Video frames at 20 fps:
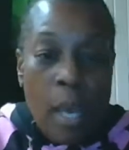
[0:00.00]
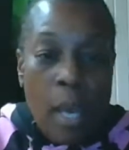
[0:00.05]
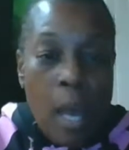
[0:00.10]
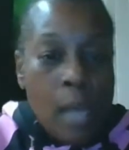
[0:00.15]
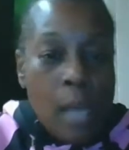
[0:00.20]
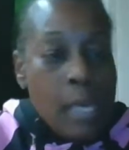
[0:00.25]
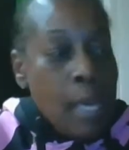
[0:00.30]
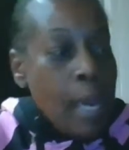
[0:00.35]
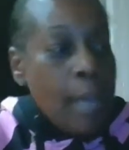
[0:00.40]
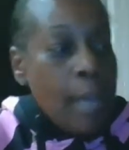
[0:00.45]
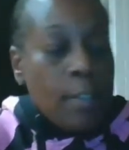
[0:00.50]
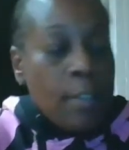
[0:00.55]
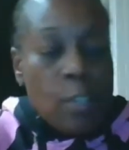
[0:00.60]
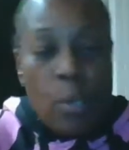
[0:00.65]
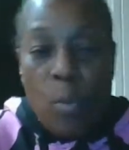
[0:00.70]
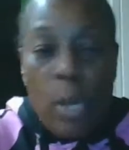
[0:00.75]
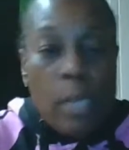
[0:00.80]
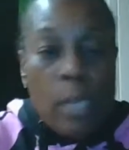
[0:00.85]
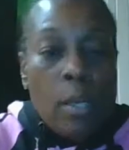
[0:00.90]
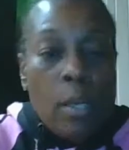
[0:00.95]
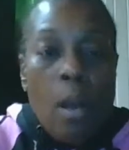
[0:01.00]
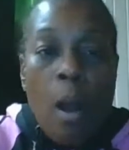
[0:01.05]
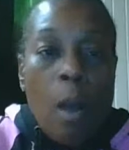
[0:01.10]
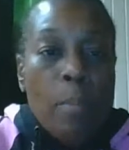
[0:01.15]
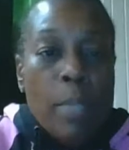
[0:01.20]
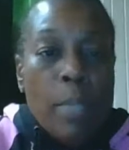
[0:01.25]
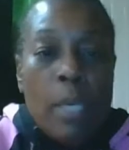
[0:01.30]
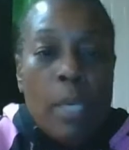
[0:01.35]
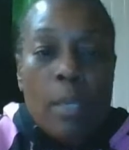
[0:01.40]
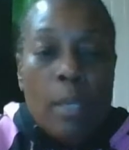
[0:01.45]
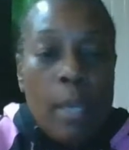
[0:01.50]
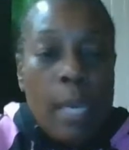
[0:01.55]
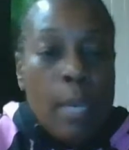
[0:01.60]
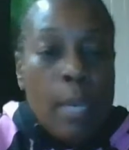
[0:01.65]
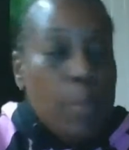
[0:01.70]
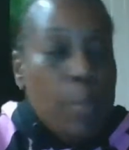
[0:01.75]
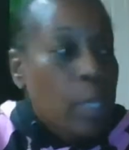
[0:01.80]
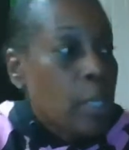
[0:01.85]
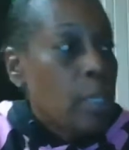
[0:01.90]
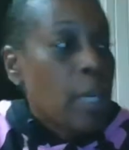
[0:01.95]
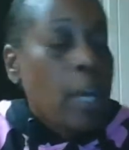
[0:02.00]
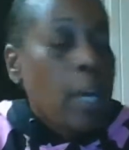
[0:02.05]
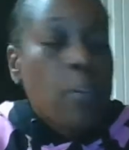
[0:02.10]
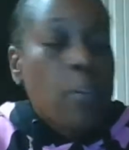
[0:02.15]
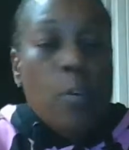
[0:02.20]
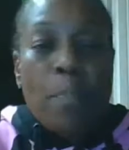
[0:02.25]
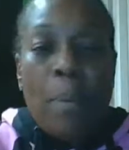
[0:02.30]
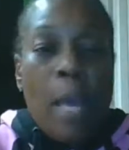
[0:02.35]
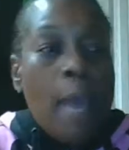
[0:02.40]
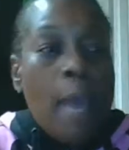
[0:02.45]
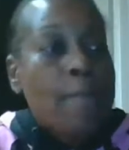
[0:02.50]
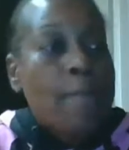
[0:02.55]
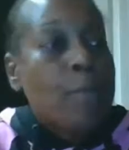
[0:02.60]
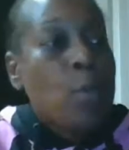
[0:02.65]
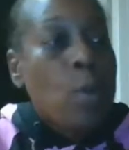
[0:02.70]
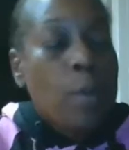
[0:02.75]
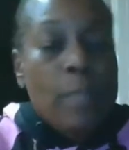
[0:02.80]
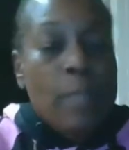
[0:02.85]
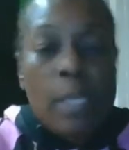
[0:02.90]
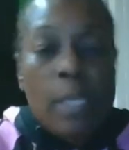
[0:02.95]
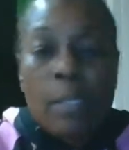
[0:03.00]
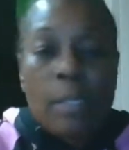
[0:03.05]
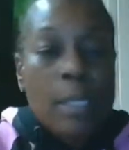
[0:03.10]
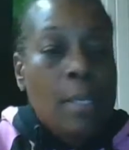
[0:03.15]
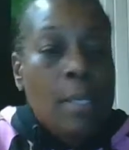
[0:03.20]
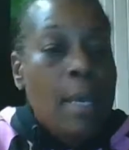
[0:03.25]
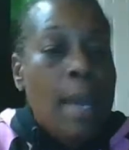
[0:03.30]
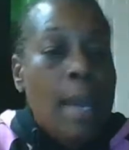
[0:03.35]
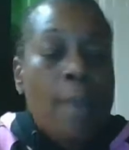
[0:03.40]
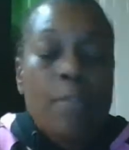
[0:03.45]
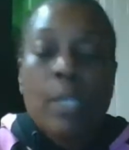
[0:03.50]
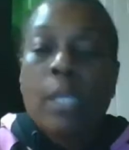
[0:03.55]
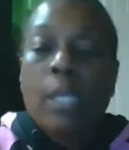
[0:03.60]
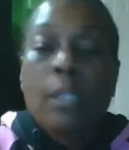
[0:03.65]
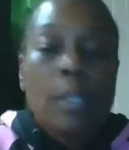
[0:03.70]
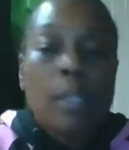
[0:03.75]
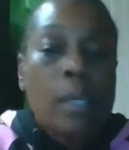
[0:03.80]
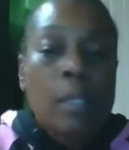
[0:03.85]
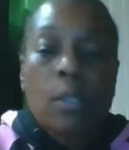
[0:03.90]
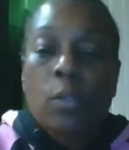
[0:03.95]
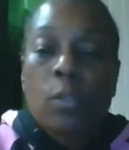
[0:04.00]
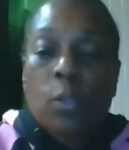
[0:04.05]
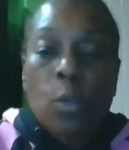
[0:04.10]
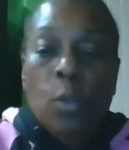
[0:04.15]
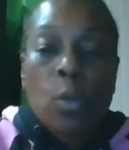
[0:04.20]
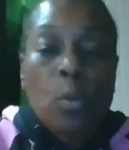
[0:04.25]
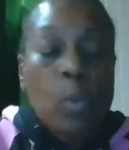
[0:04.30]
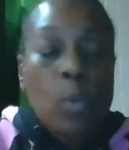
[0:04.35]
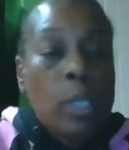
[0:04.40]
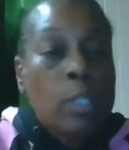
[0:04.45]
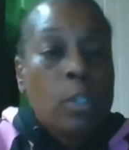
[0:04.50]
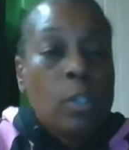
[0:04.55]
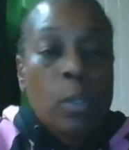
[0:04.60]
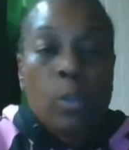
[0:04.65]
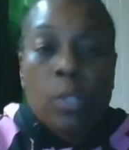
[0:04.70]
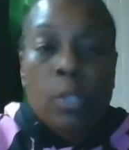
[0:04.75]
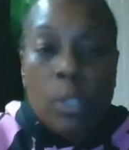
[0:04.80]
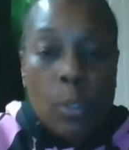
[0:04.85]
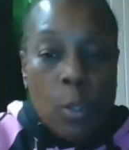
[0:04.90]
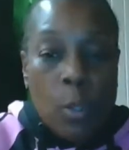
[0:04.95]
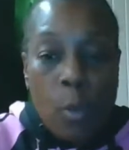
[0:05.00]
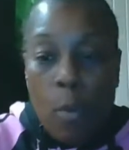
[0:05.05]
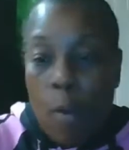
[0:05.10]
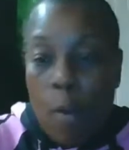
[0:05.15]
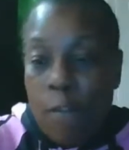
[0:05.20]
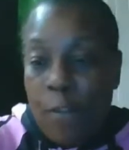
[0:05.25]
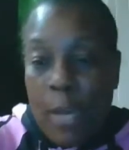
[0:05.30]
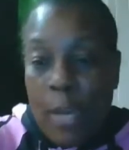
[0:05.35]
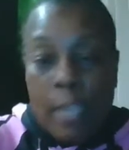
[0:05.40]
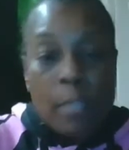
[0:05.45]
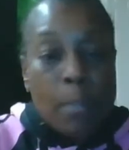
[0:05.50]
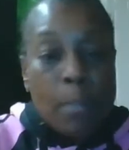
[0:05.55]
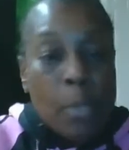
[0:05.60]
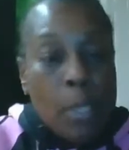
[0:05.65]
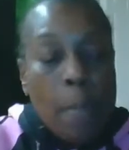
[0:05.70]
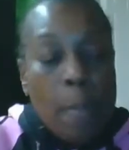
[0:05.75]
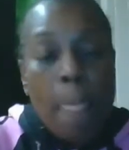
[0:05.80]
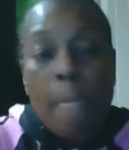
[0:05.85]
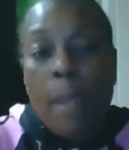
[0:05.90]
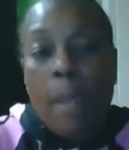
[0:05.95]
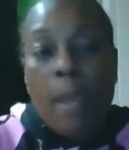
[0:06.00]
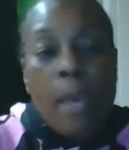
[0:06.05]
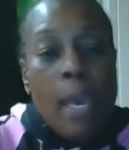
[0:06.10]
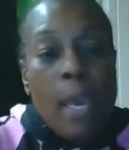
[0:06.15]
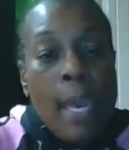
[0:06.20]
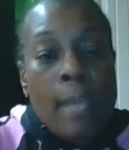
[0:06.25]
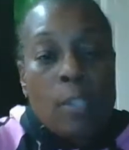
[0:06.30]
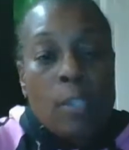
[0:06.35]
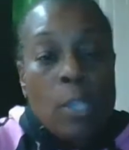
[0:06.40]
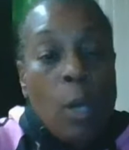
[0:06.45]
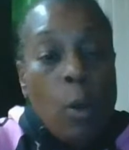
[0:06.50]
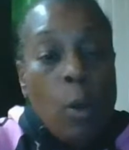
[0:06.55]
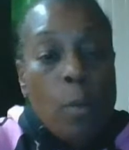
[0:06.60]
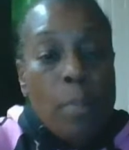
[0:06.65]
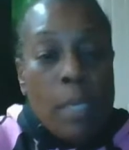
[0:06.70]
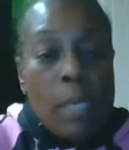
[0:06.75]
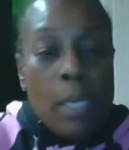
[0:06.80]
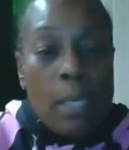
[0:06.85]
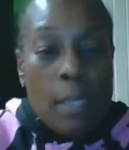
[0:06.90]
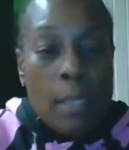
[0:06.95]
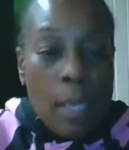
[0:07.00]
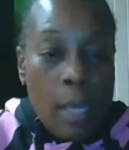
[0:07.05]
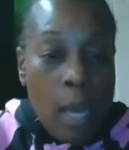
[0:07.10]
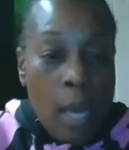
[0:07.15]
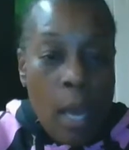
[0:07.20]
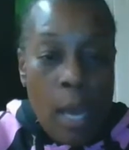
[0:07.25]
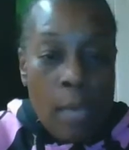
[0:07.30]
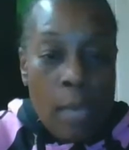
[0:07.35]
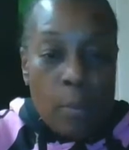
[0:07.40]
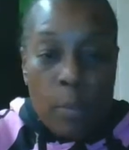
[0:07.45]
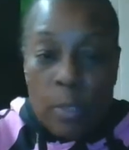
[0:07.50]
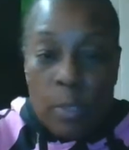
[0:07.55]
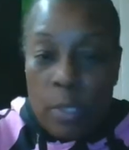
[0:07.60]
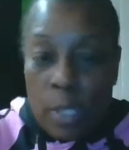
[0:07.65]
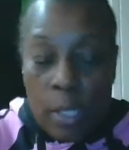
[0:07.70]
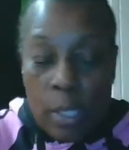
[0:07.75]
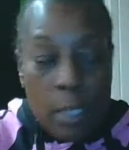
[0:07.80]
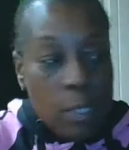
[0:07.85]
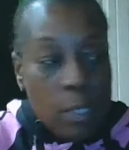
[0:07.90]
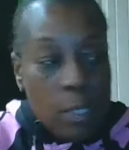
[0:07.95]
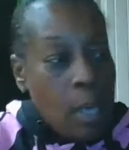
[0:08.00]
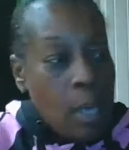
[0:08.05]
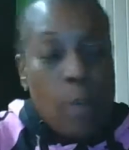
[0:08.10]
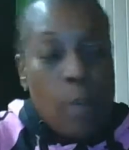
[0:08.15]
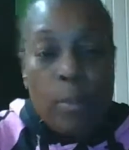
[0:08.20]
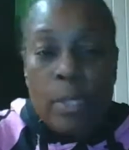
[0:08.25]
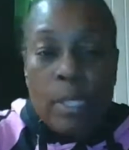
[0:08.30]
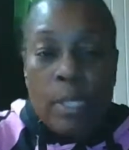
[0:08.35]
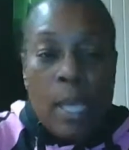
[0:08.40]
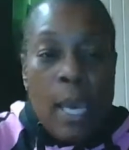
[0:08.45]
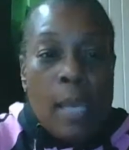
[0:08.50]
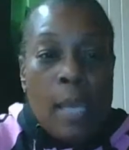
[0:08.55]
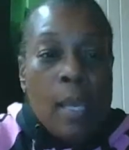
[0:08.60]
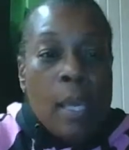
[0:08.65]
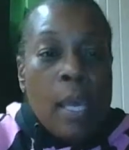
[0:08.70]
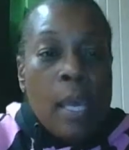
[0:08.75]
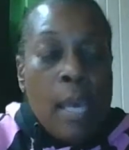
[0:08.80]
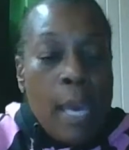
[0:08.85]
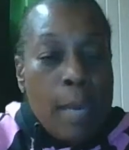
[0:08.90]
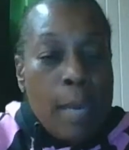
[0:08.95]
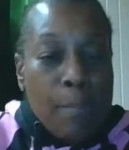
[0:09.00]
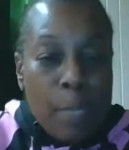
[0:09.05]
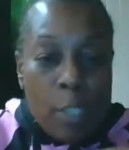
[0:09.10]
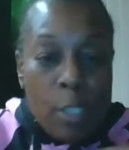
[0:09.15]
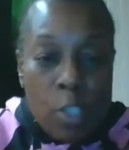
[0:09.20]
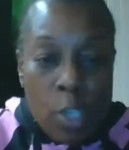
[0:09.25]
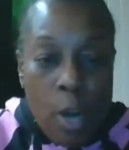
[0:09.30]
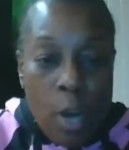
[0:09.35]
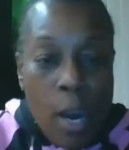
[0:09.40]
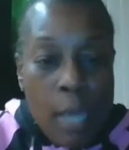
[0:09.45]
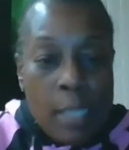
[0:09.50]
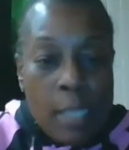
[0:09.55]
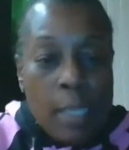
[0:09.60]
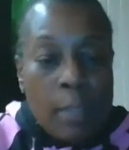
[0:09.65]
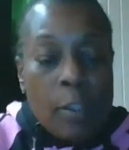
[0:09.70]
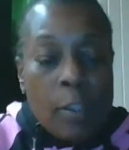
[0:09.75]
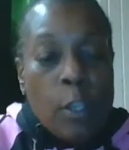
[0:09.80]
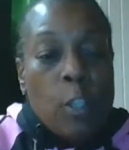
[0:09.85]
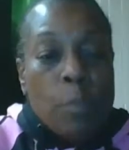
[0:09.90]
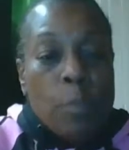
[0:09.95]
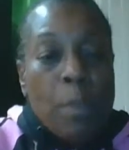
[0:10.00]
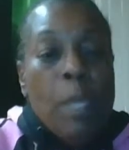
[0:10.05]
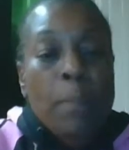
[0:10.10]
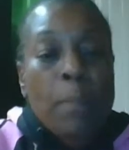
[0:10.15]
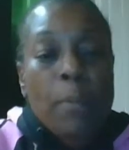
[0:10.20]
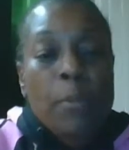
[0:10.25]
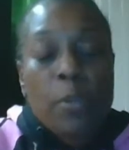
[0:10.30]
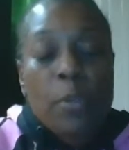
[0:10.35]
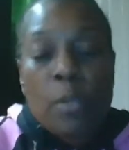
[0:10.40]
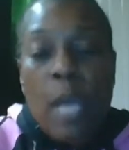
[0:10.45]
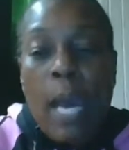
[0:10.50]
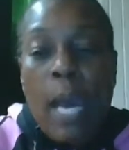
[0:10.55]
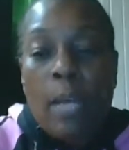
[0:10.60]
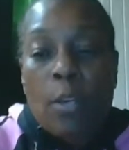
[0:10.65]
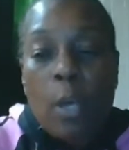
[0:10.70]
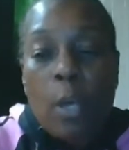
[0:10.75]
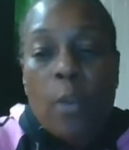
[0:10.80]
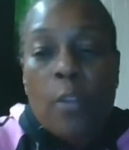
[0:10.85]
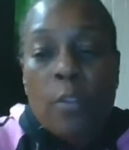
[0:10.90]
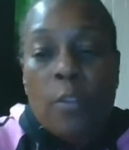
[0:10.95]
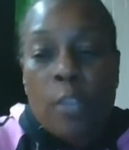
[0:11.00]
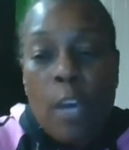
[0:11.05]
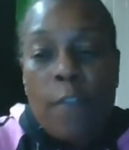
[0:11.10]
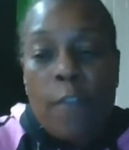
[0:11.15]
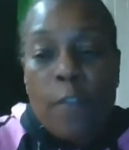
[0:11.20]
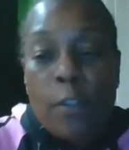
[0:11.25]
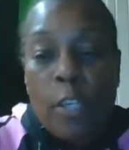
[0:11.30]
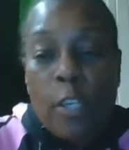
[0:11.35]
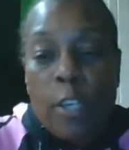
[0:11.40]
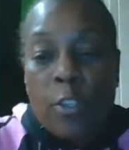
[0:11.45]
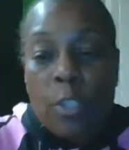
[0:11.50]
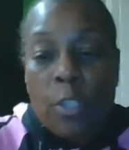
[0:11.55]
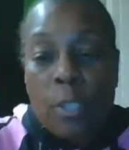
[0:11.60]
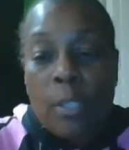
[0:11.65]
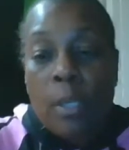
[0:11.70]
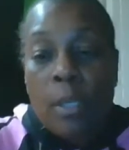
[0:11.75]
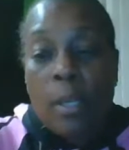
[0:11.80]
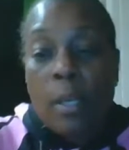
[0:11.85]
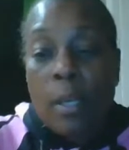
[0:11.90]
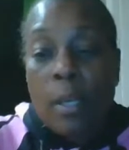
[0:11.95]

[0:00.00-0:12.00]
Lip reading: I had someone call me a name on another platform that didn't have anything to do with YouTube or Facebook, and told me that I was this and I was that. And majority of these people do not know the definition